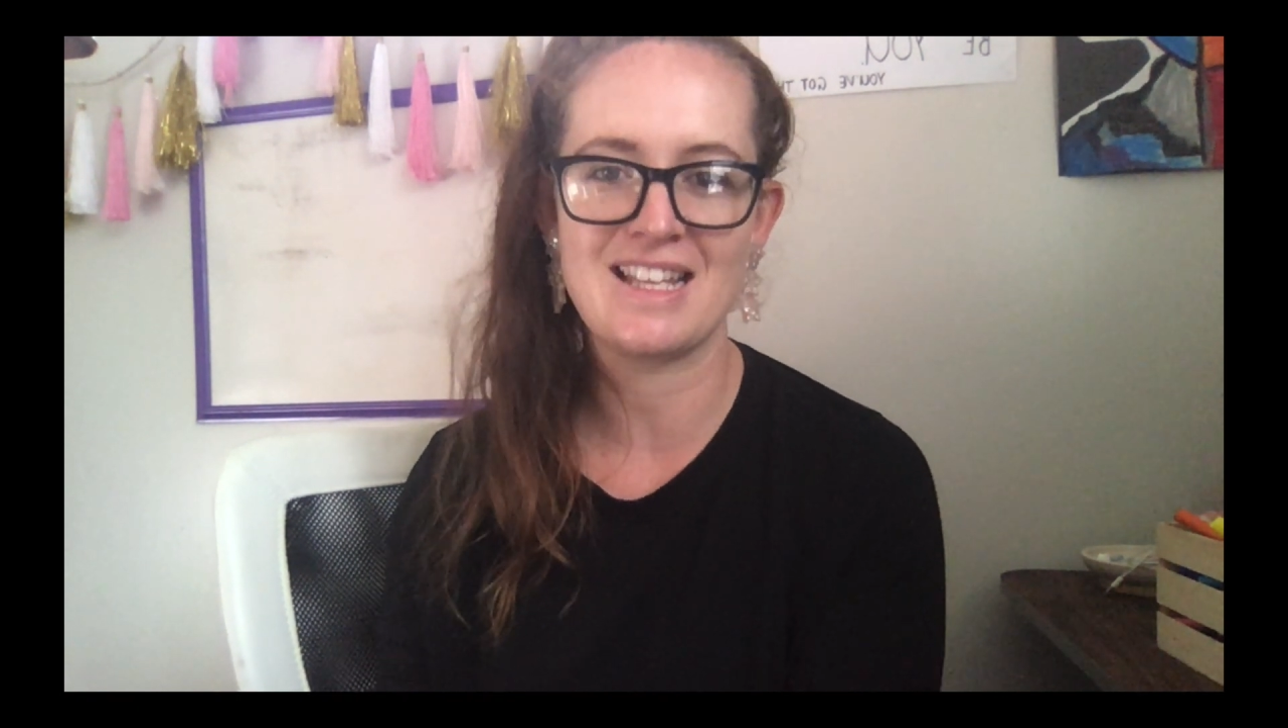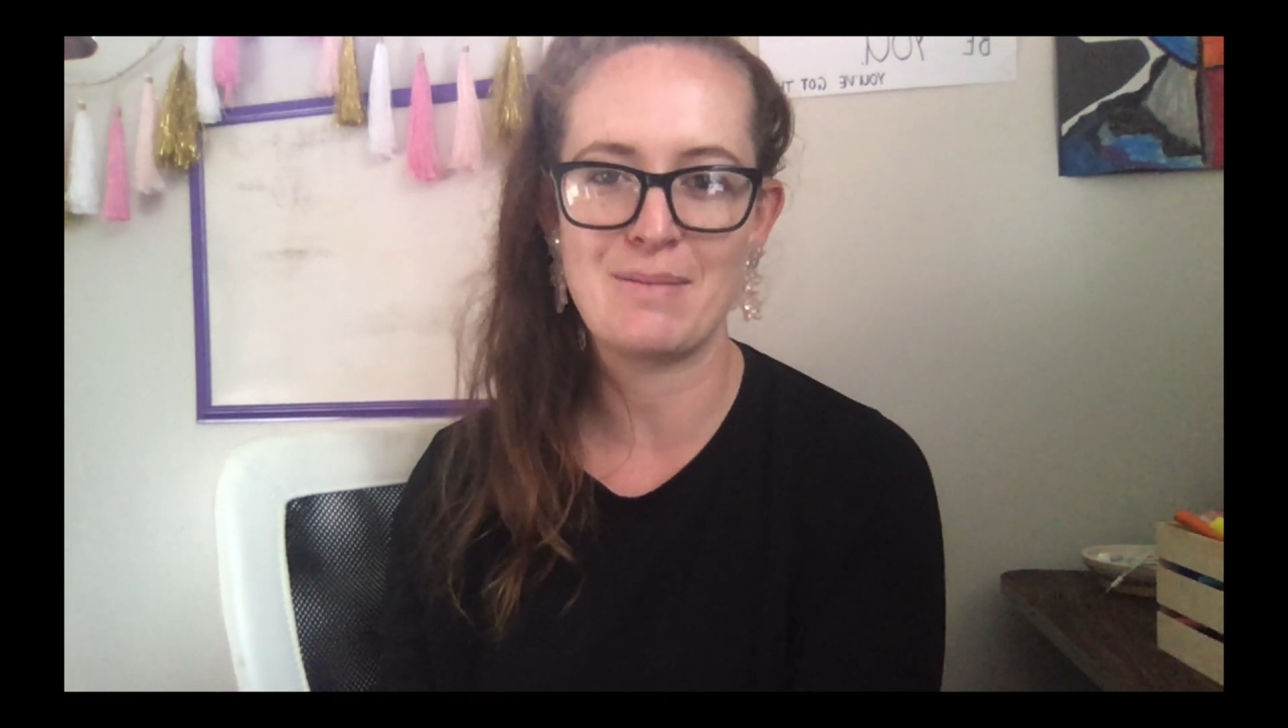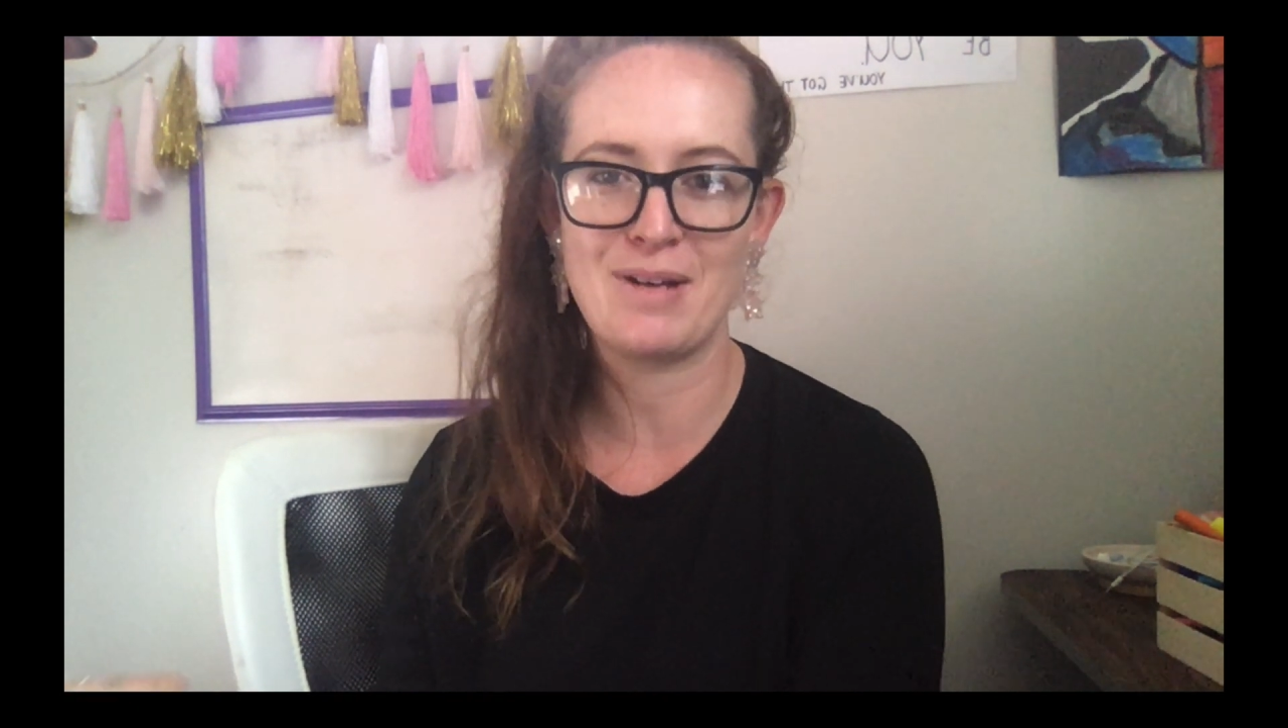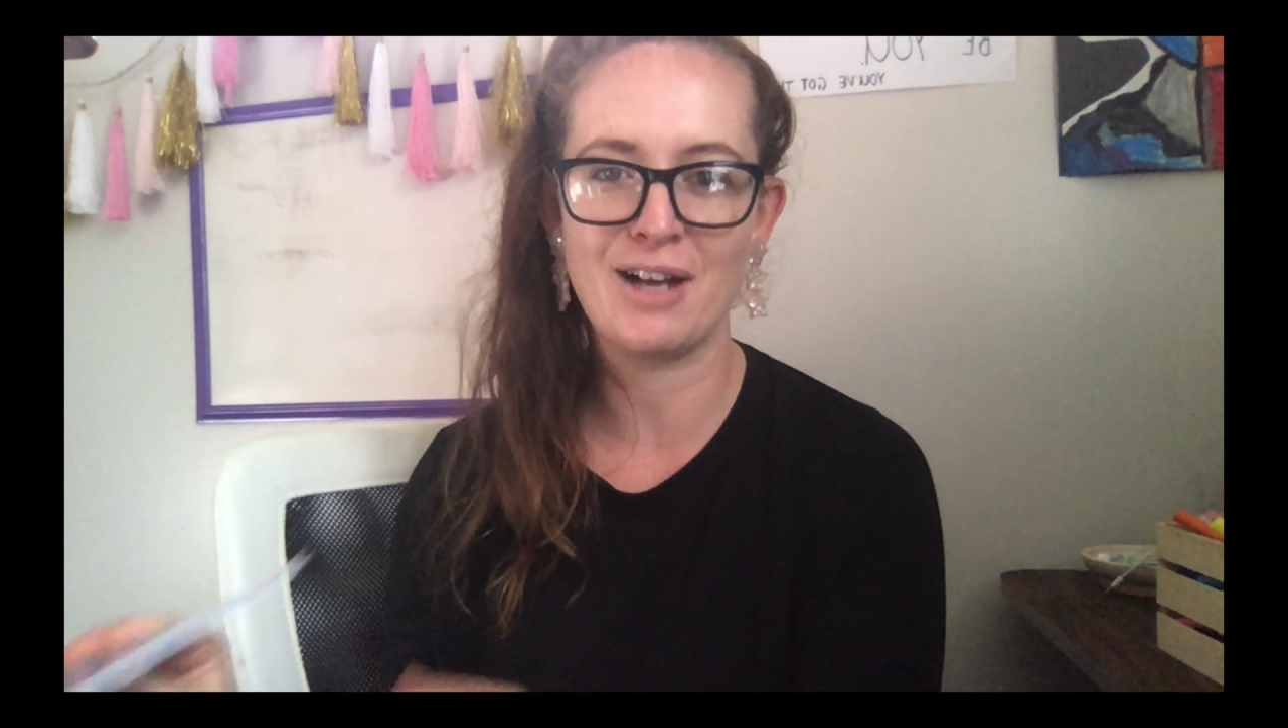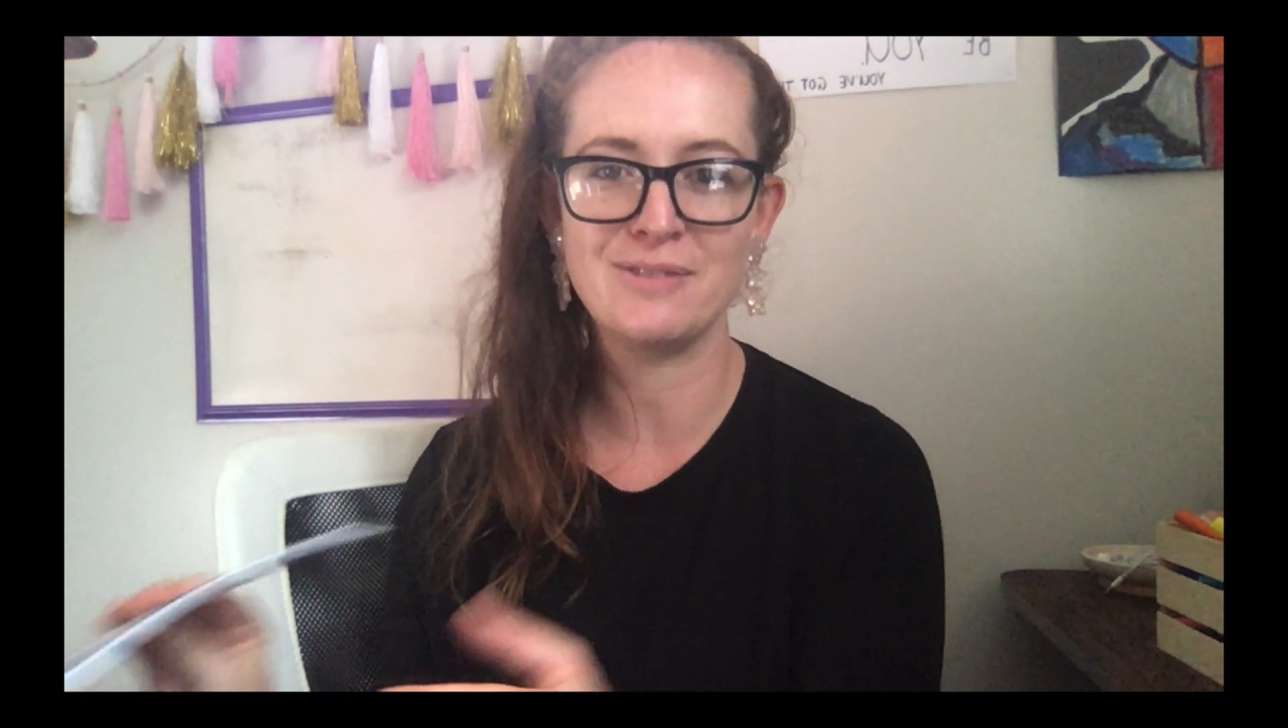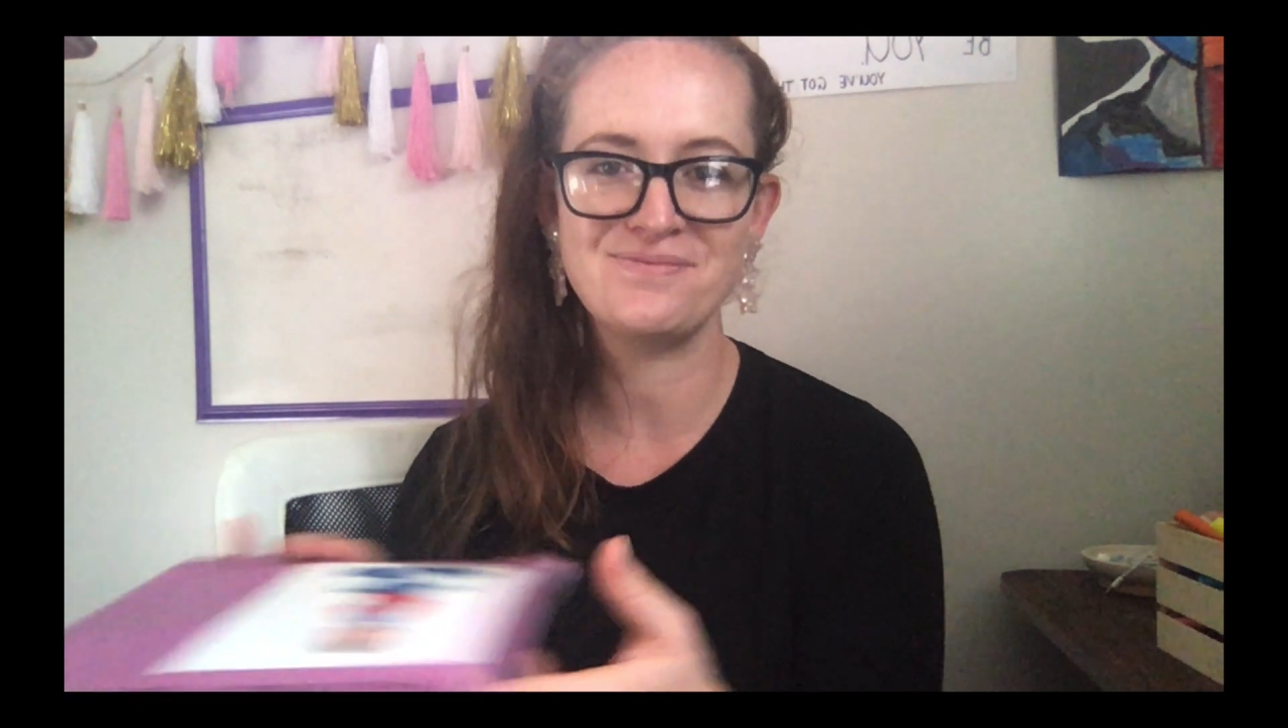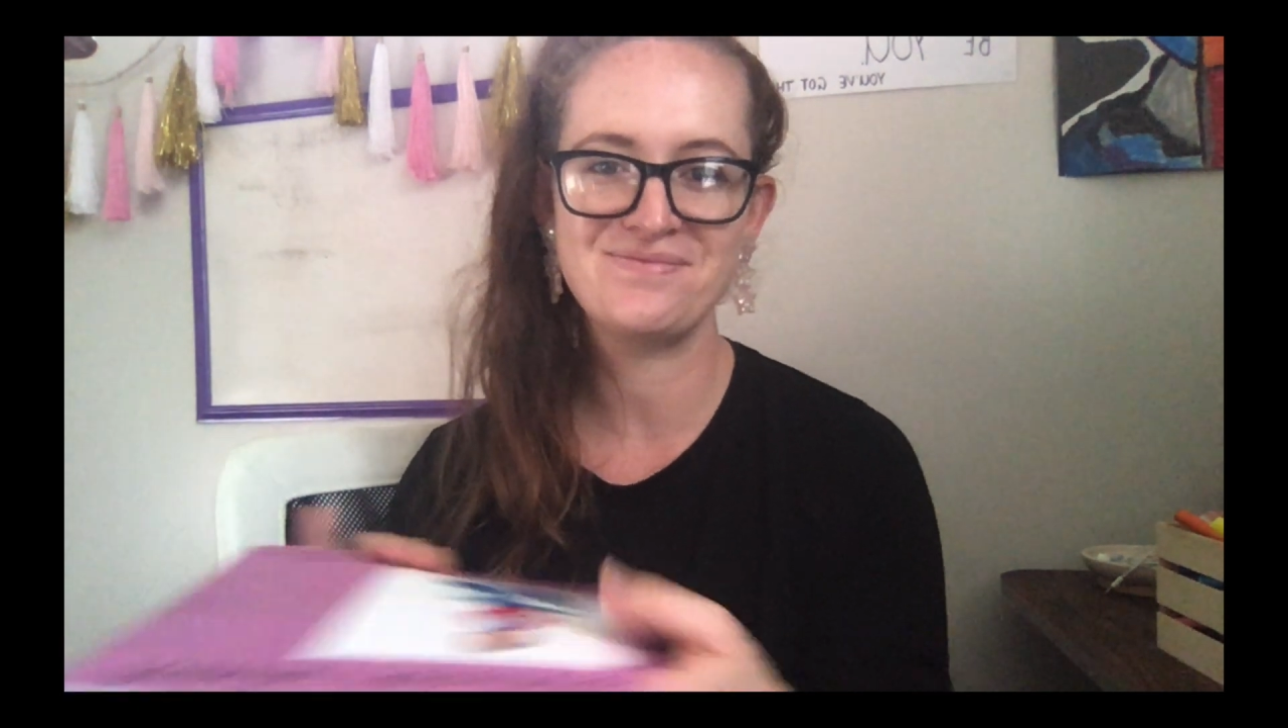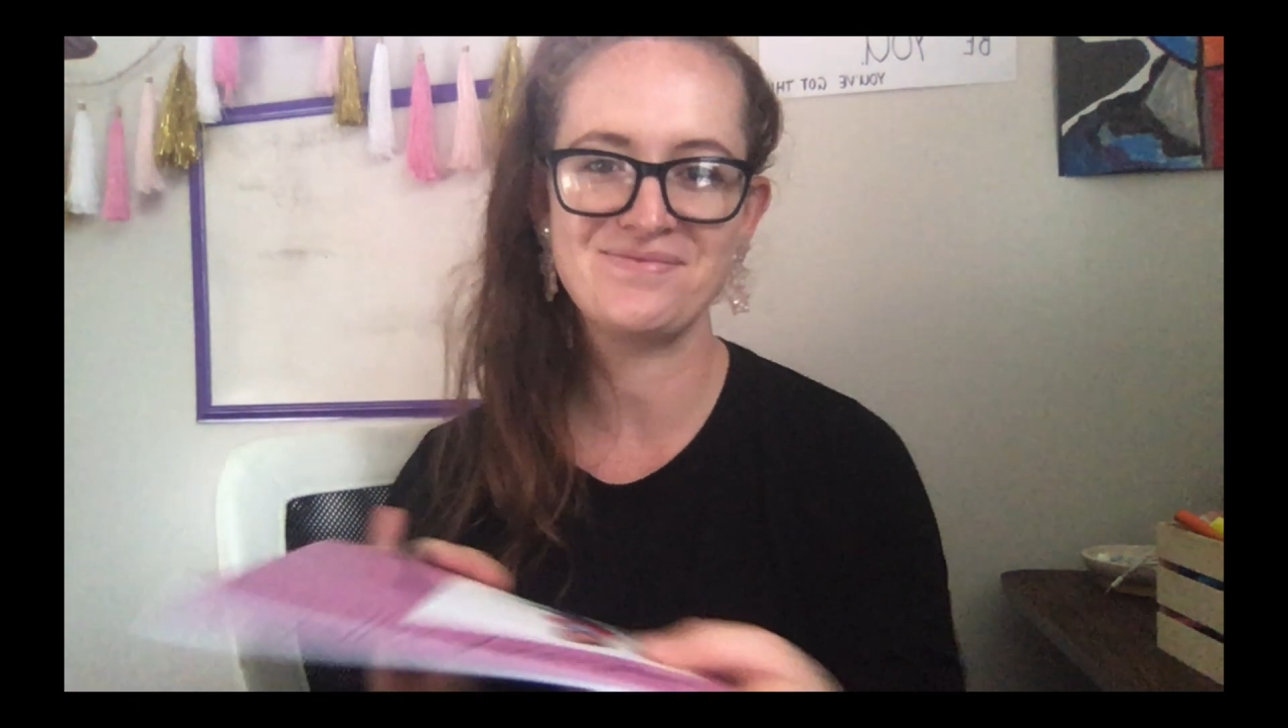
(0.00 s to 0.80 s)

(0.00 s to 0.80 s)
let me know.